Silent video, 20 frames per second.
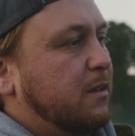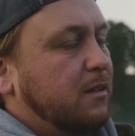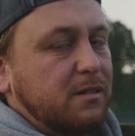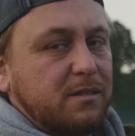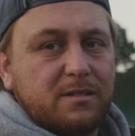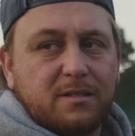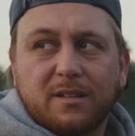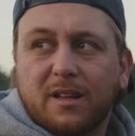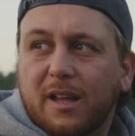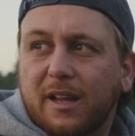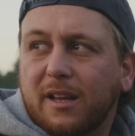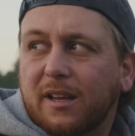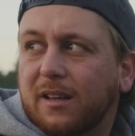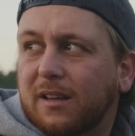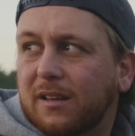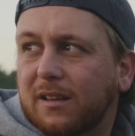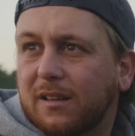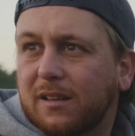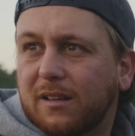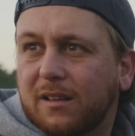Slight
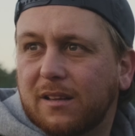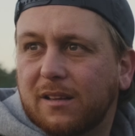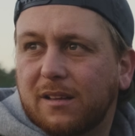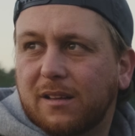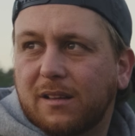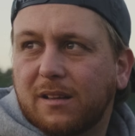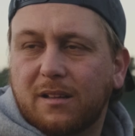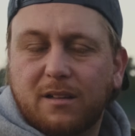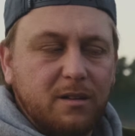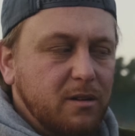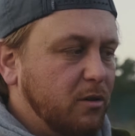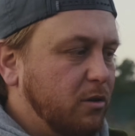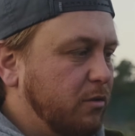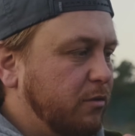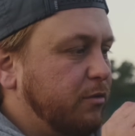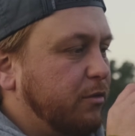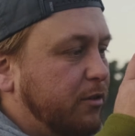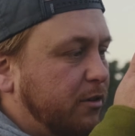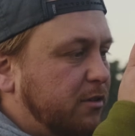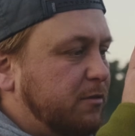
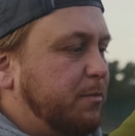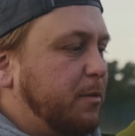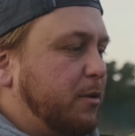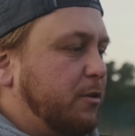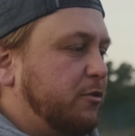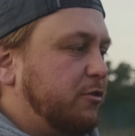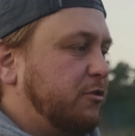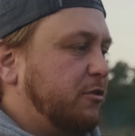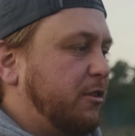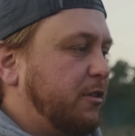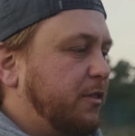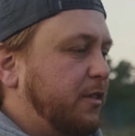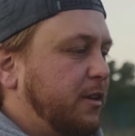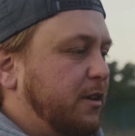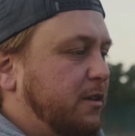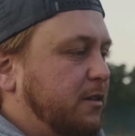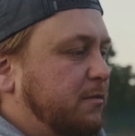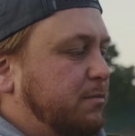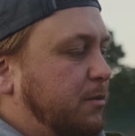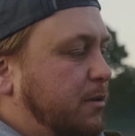overexposure, I
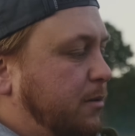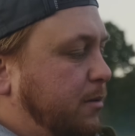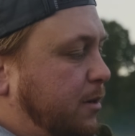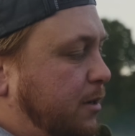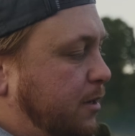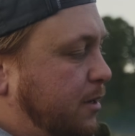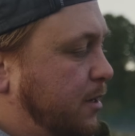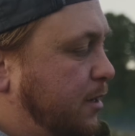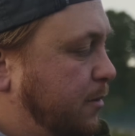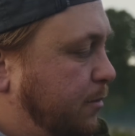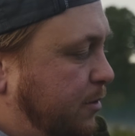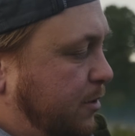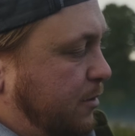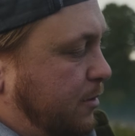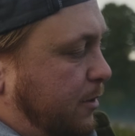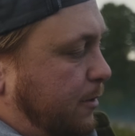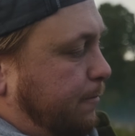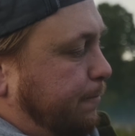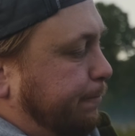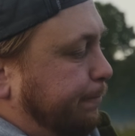think, is what I'm gonna end up doing.